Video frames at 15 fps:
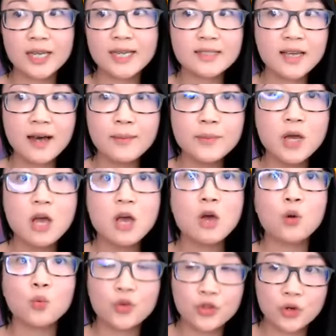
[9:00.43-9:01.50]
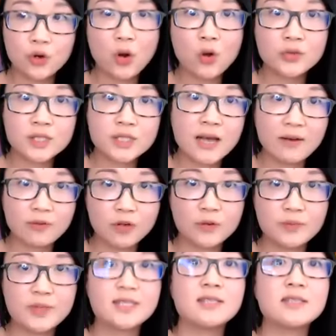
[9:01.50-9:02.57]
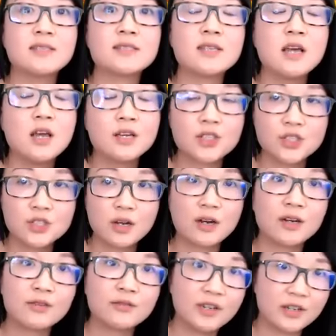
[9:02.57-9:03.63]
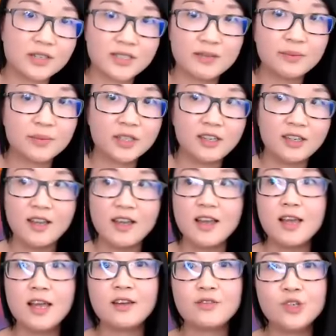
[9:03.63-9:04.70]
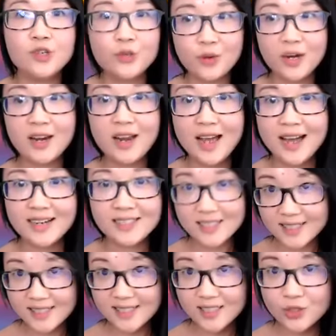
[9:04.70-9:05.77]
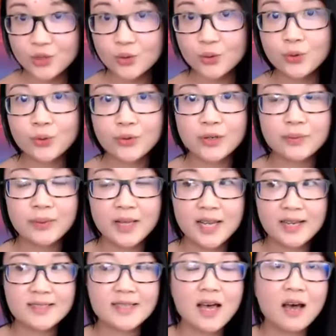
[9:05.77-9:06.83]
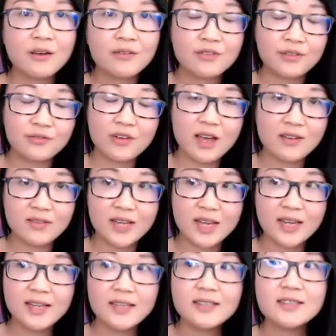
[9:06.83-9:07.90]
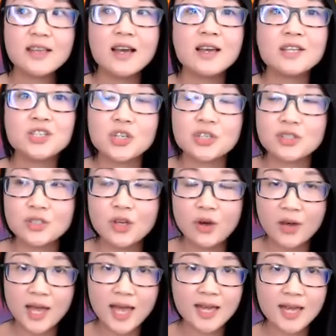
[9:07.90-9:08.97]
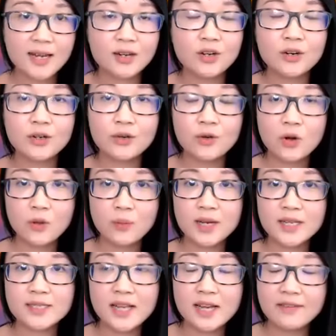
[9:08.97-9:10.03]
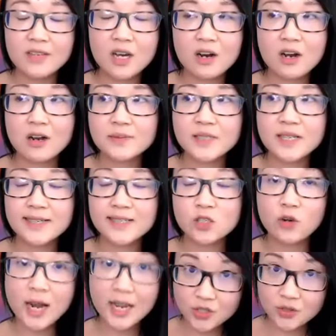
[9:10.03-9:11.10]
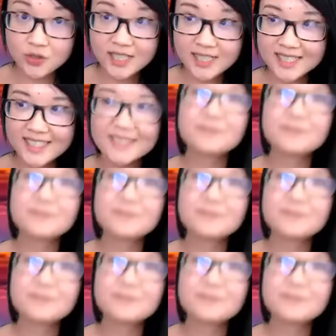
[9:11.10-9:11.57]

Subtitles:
income with your own software business, starting very simply. If you want access to the replays of the 5-day, just go ahead and go to chromeBossLive.com/graduates.